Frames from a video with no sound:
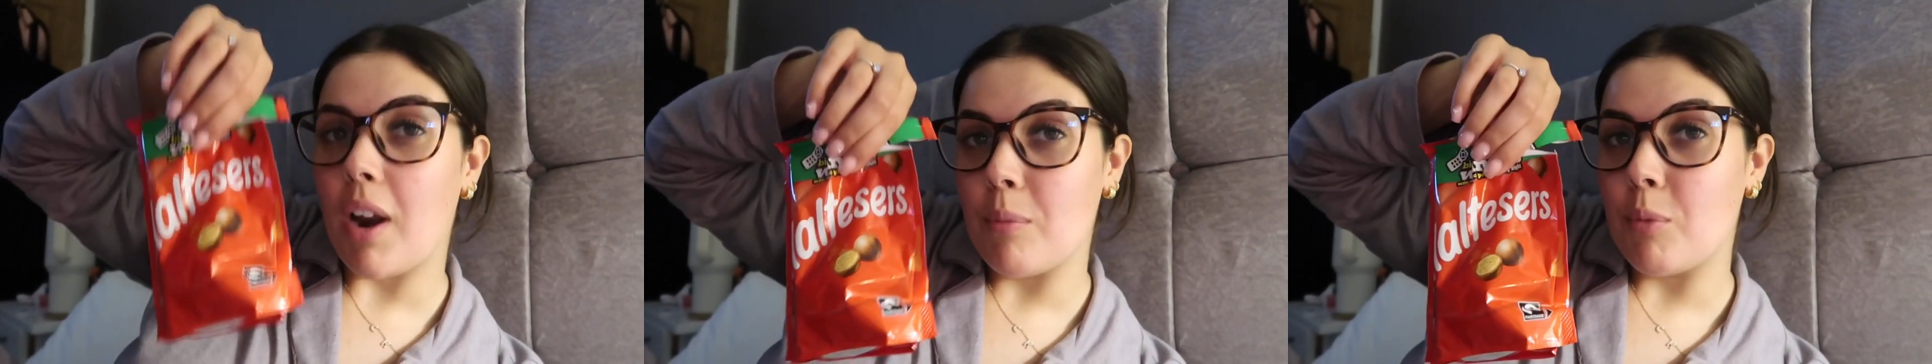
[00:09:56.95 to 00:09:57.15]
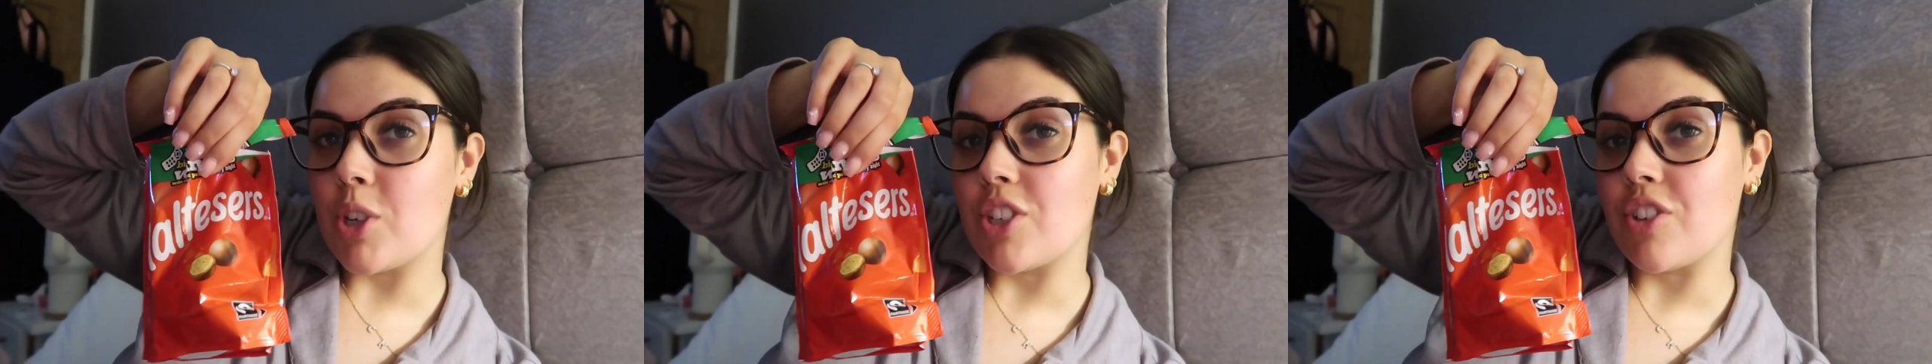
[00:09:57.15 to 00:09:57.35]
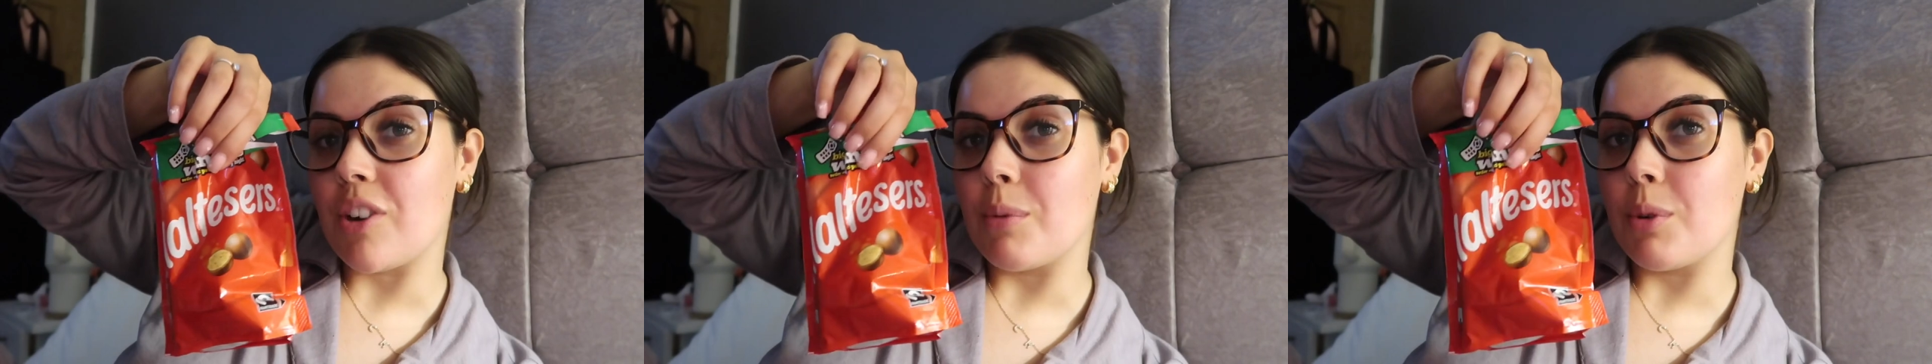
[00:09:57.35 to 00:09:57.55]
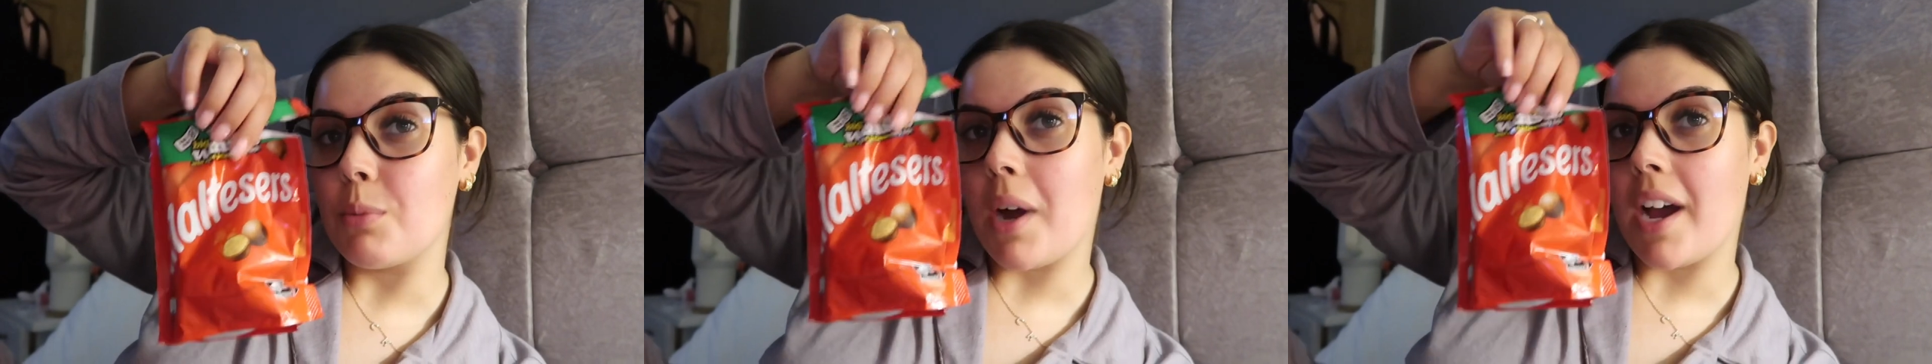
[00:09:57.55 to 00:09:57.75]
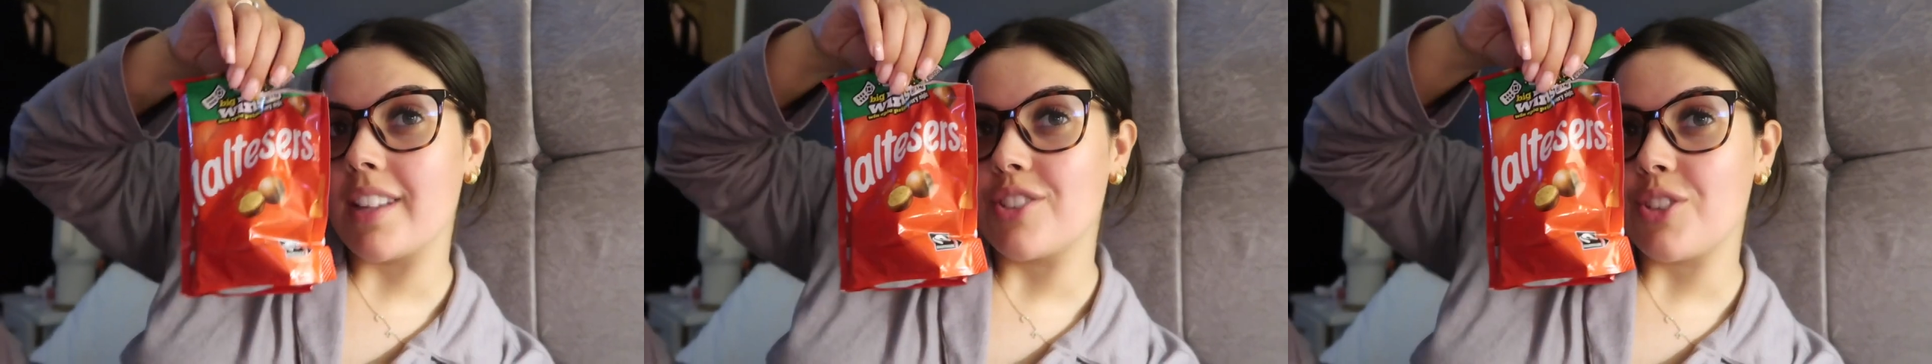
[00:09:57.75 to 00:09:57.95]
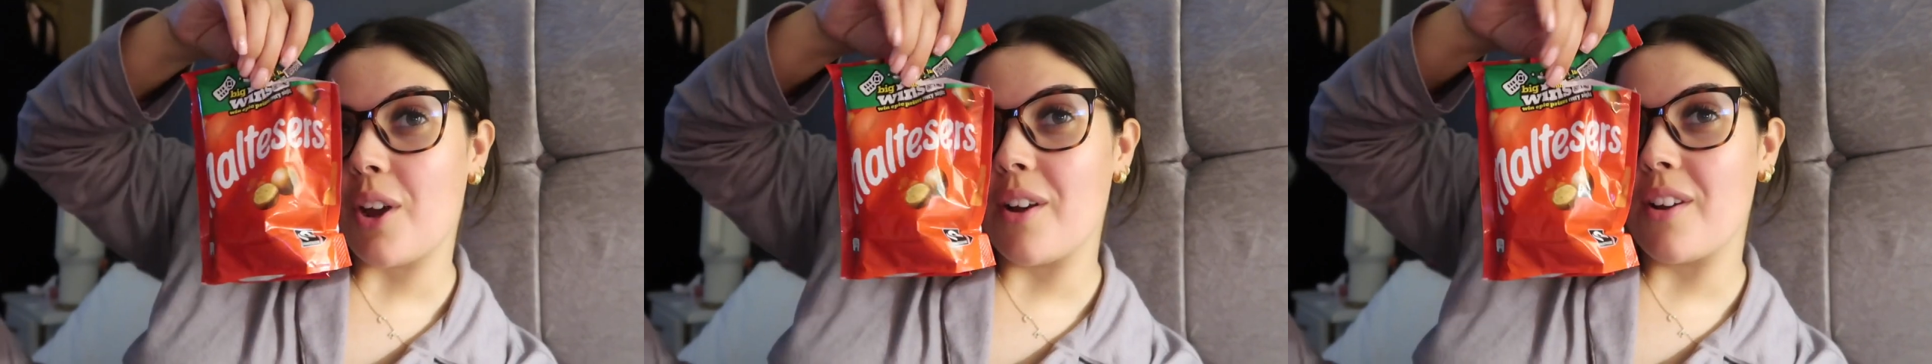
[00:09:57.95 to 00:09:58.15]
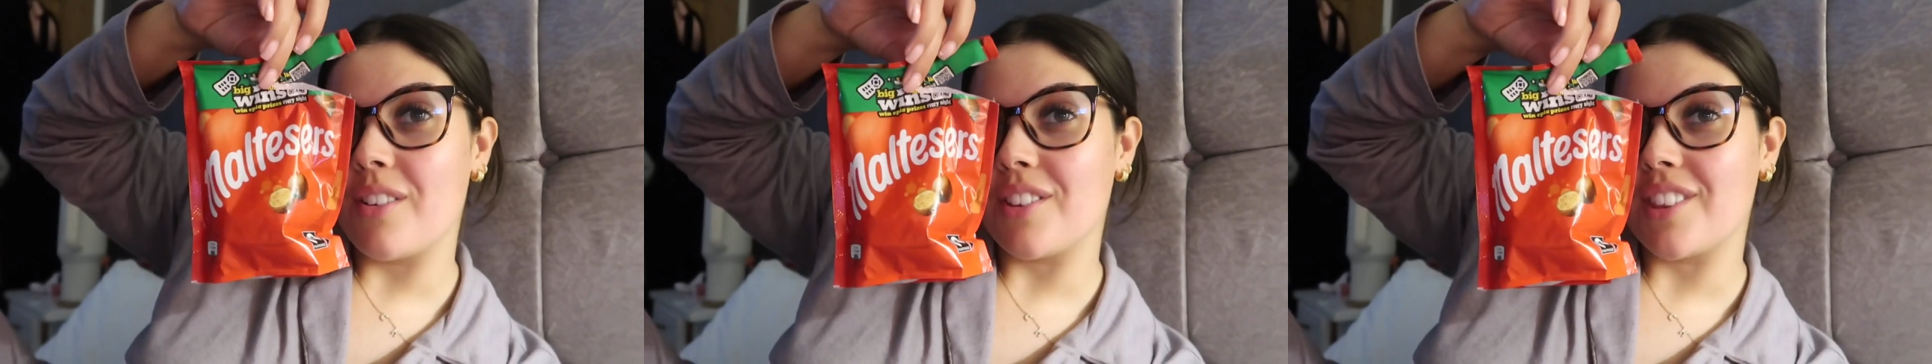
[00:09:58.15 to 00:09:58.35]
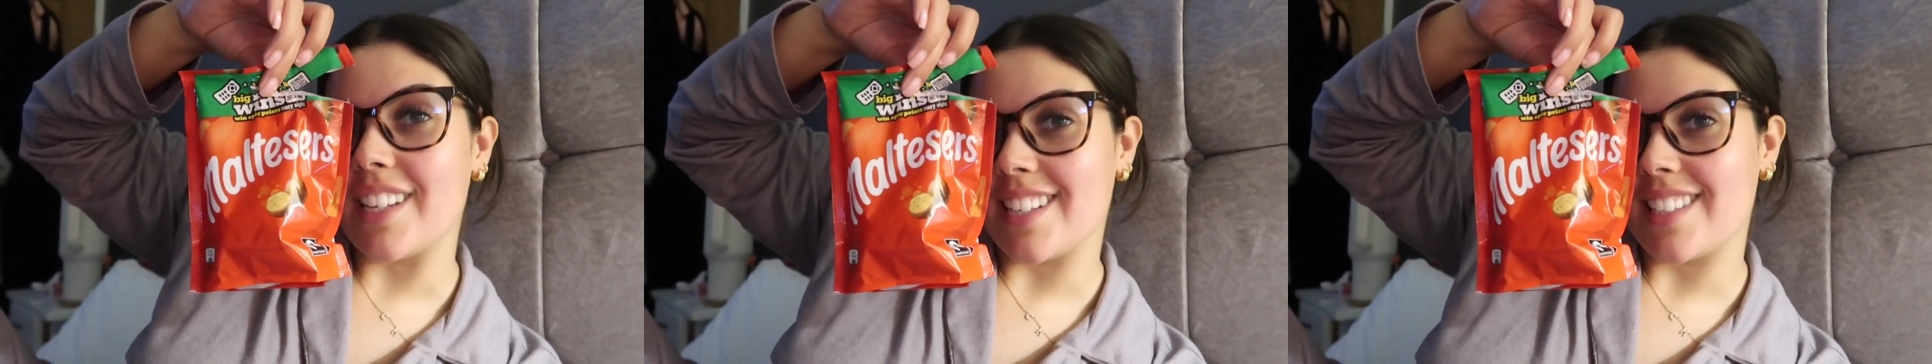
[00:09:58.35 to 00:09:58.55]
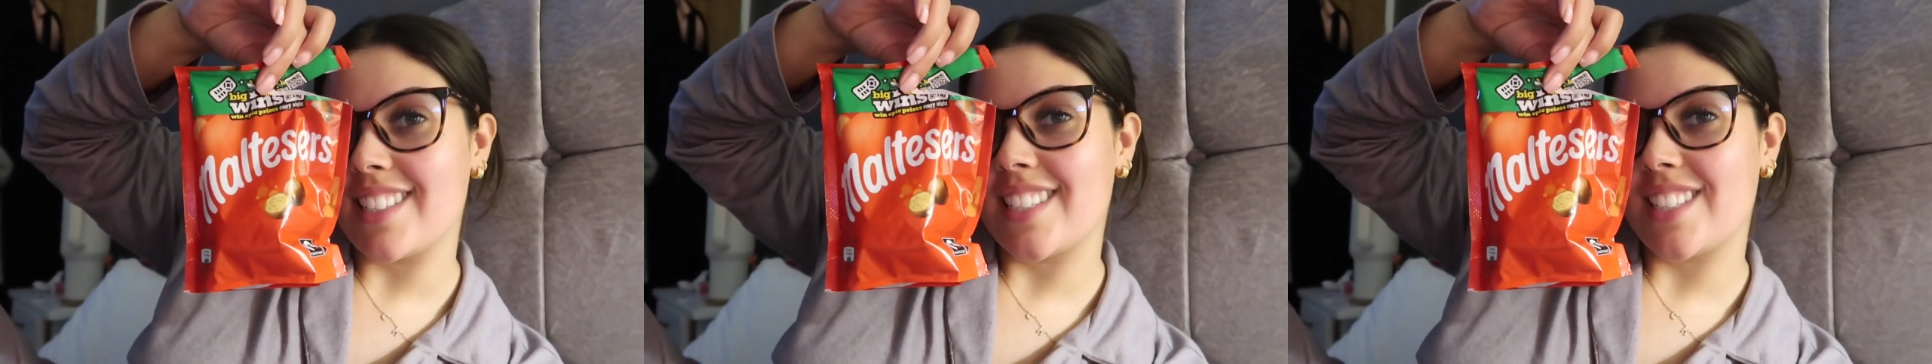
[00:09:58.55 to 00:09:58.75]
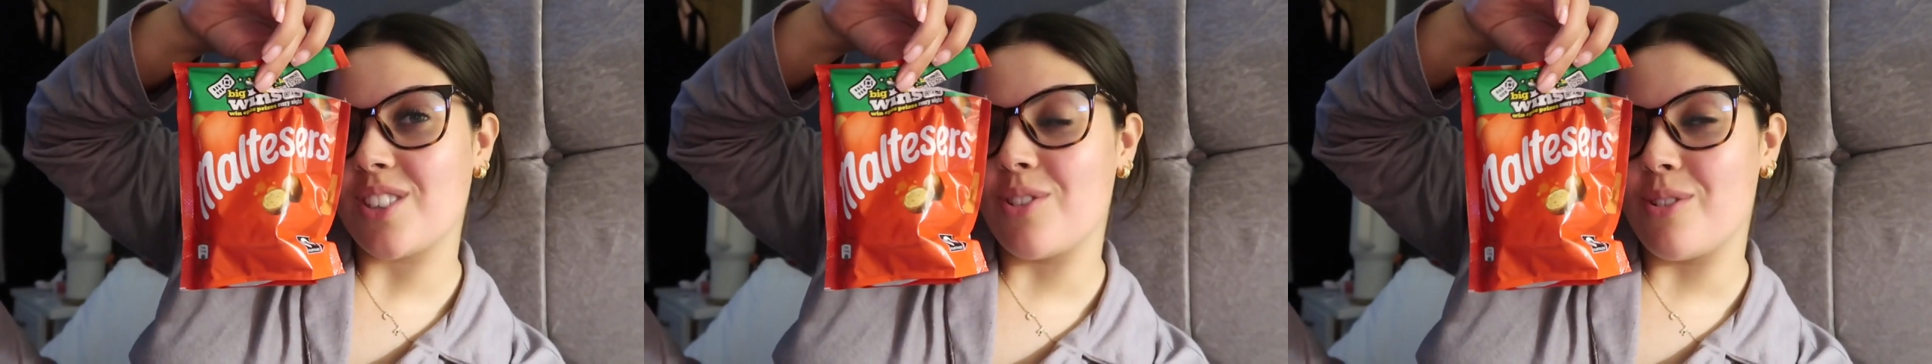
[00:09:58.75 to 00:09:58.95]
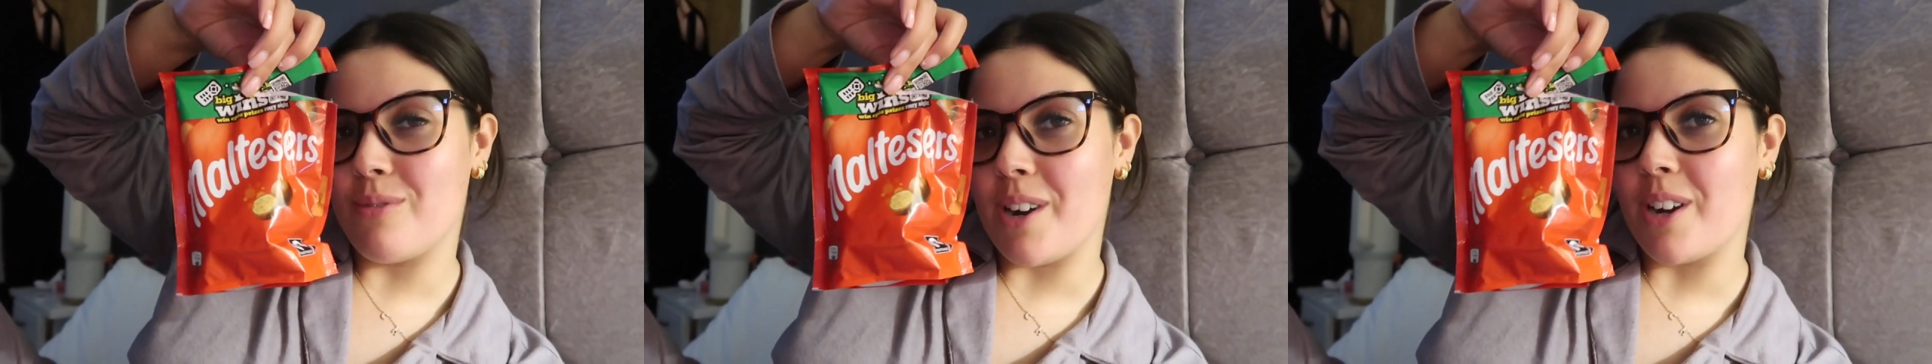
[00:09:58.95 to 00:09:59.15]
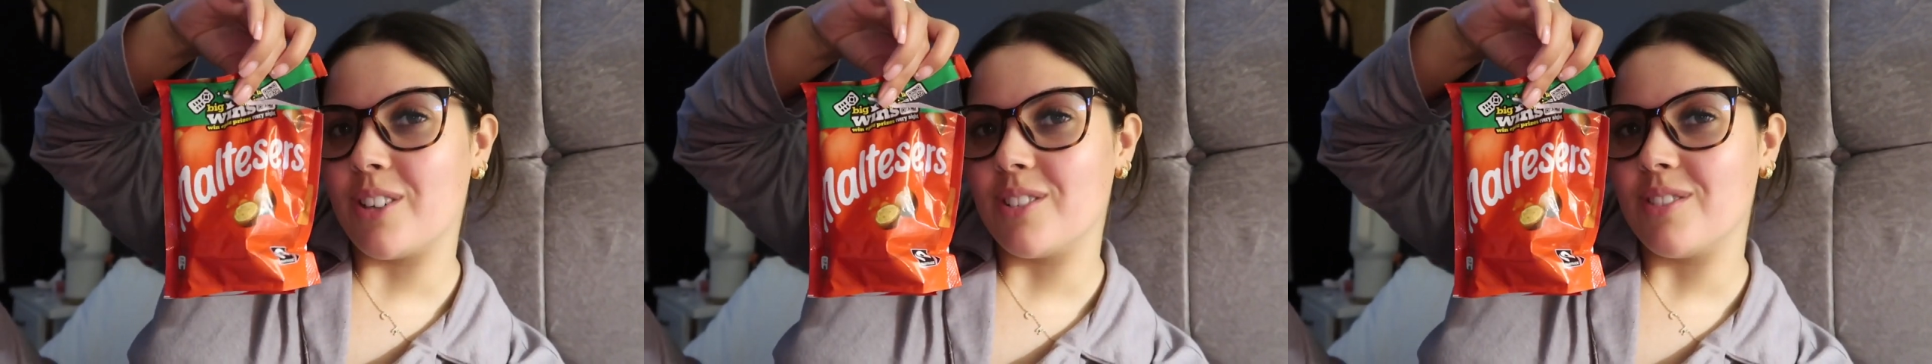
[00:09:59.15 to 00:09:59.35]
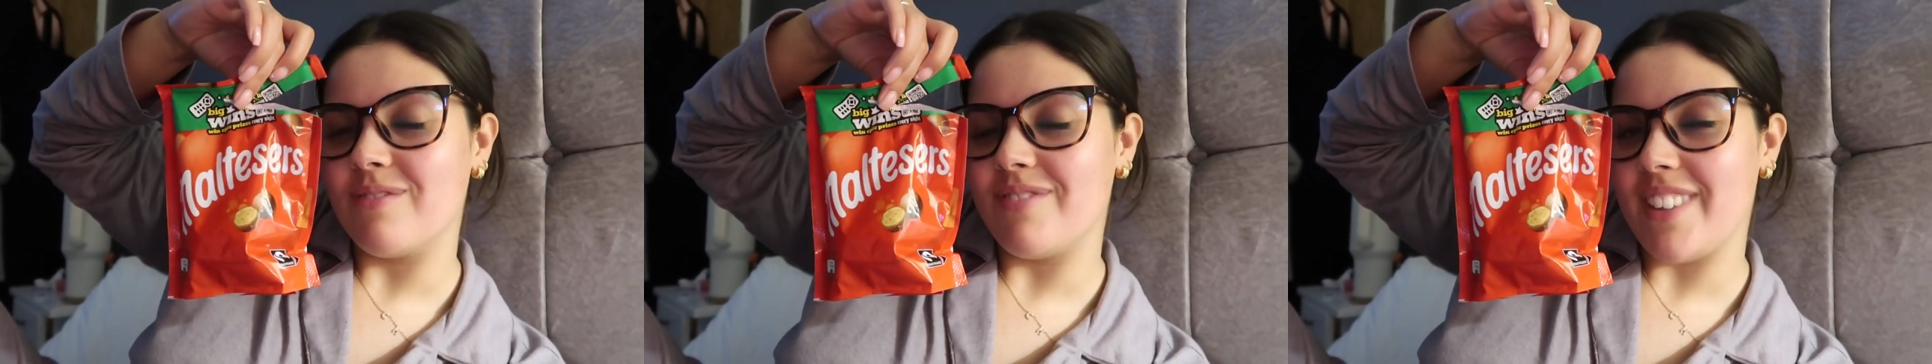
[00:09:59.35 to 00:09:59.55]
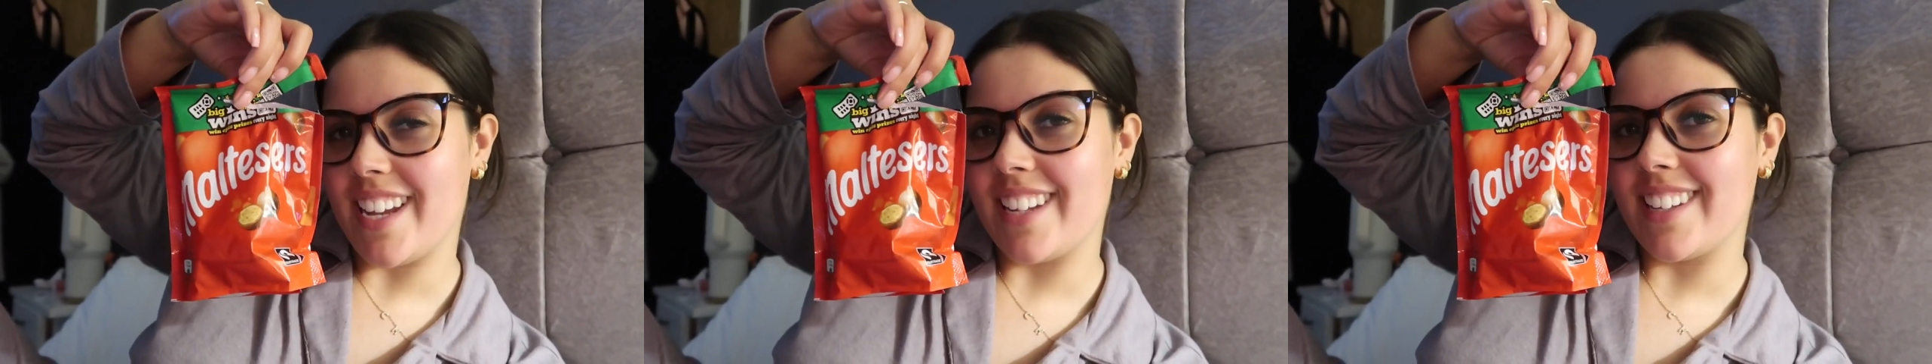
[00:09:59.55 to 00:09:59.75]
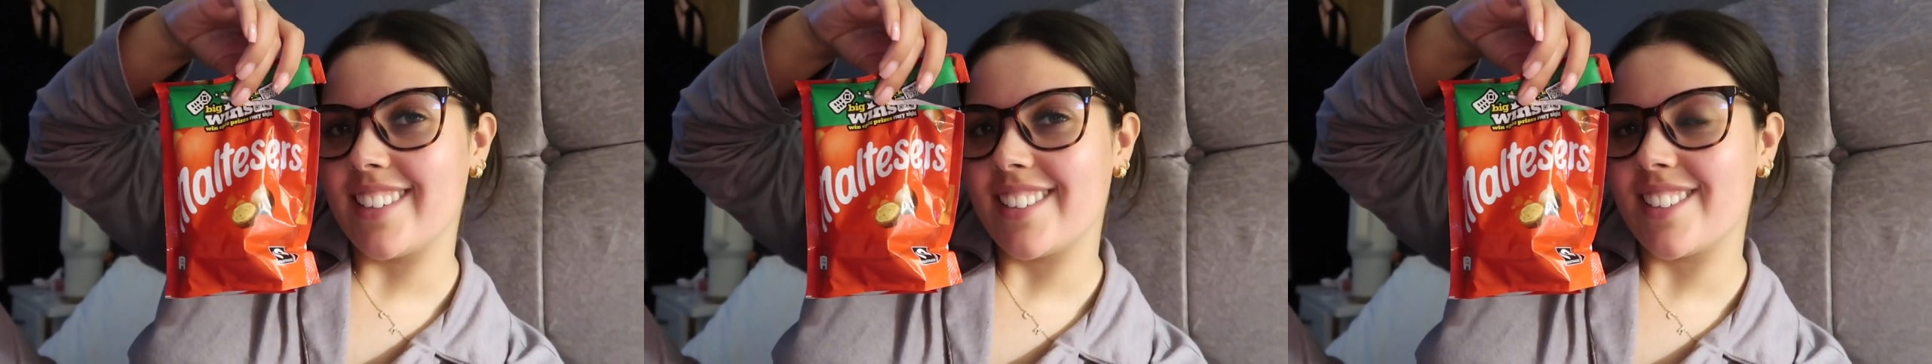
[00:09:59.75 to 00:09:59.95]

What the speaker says: watching Criminal Minds. So this all will be